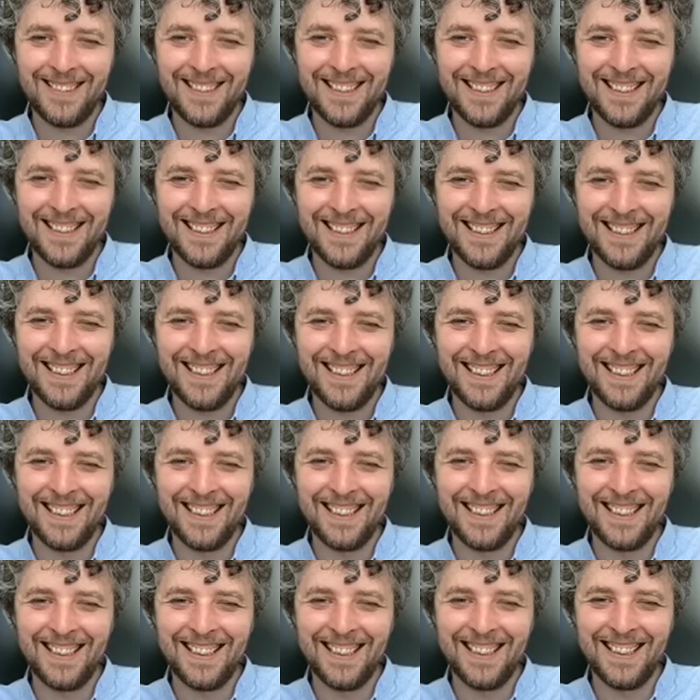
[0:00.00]

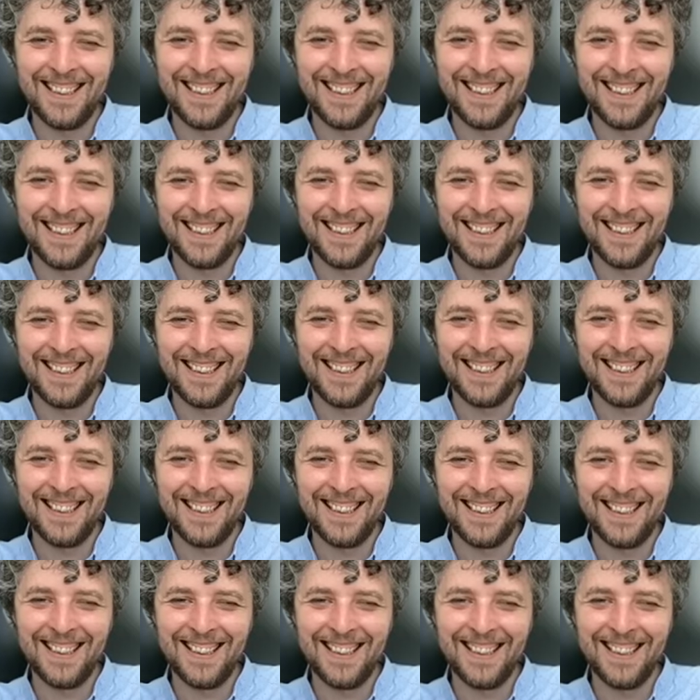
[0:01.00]

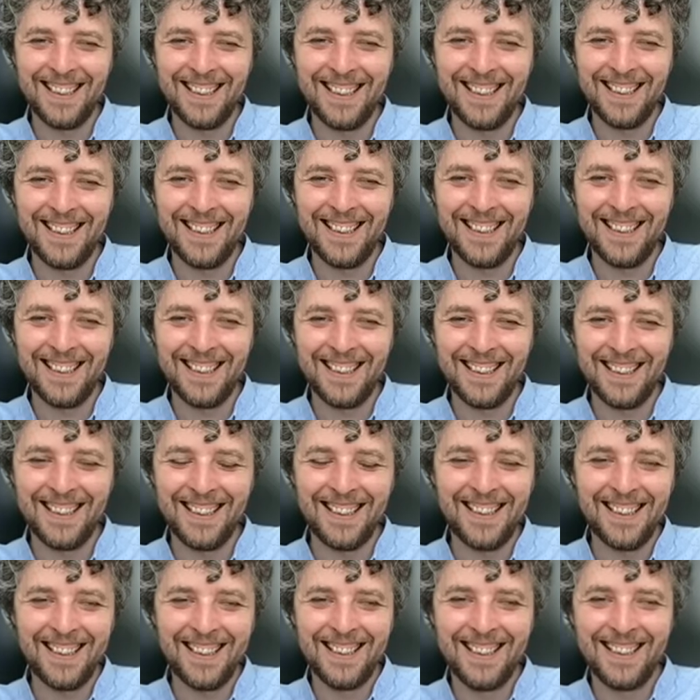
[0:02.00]

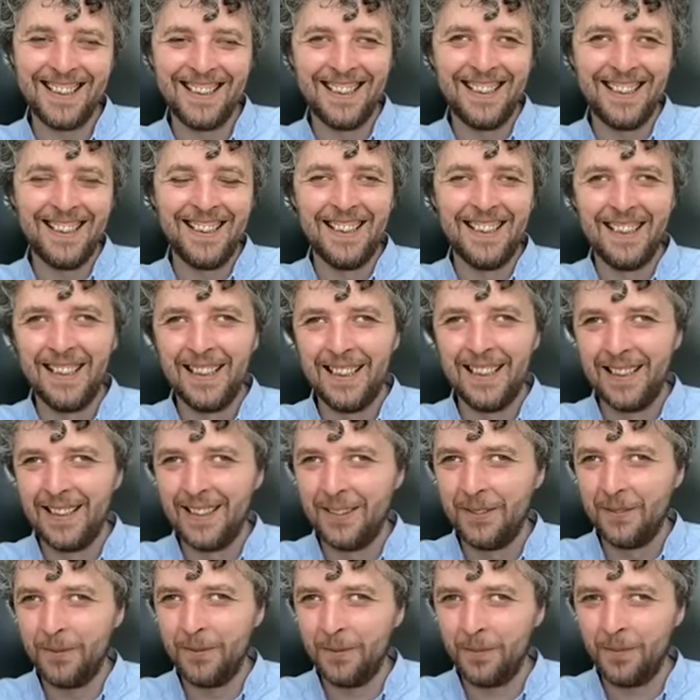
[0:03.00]

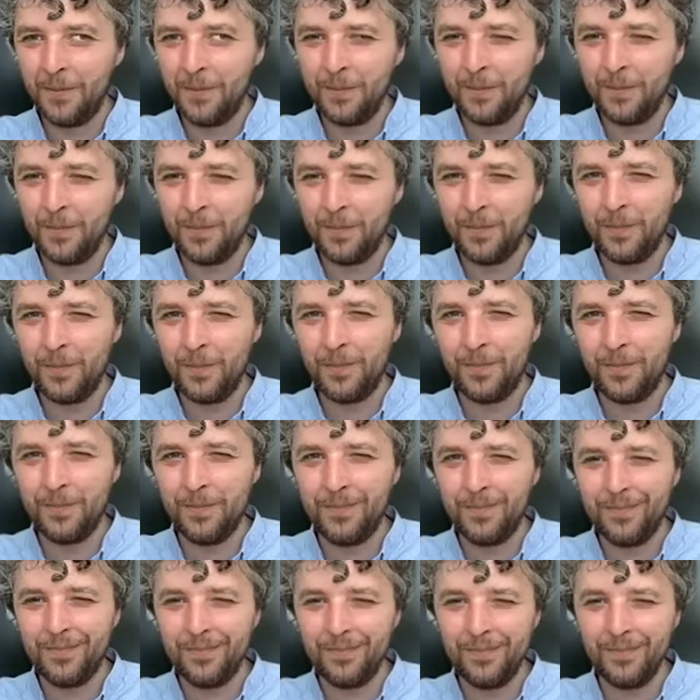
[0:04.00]

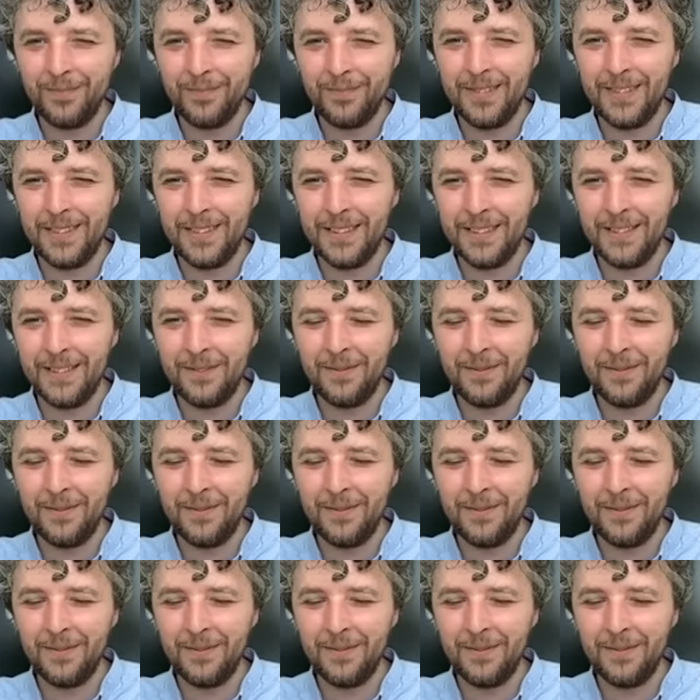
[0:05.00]
No words are spoken by the person on screen.